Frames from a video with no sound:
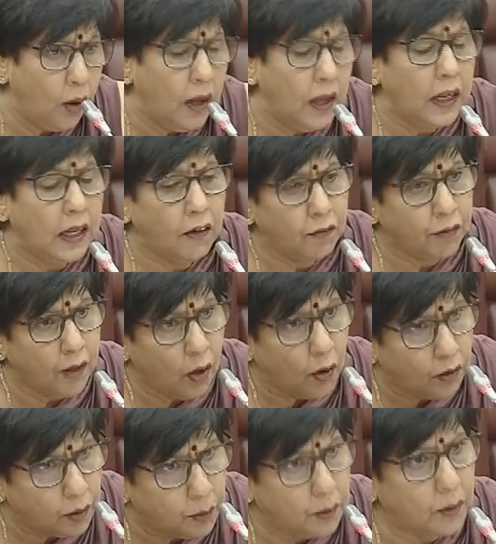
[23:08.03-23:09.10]
Now,
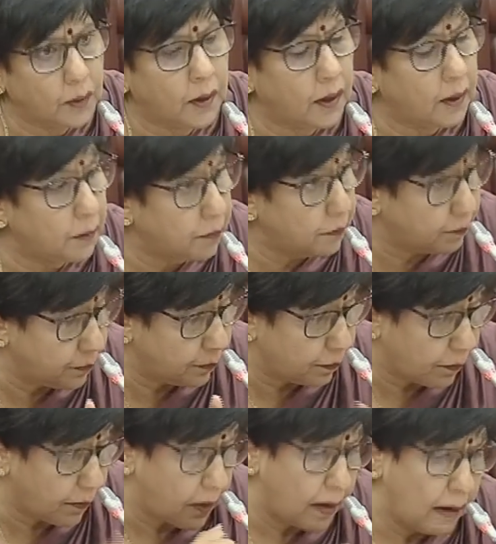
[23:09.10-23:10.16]
if the
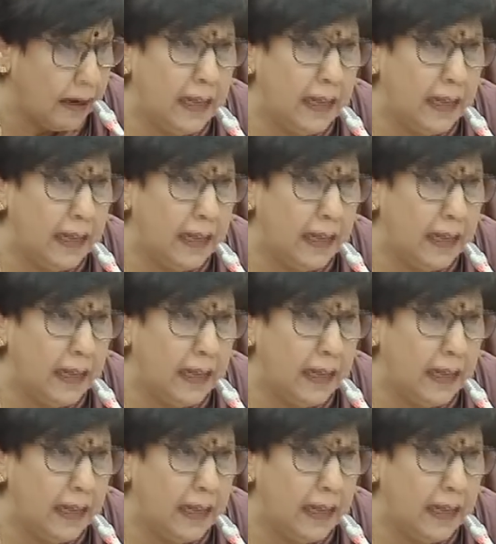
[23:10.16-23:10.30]
Honourable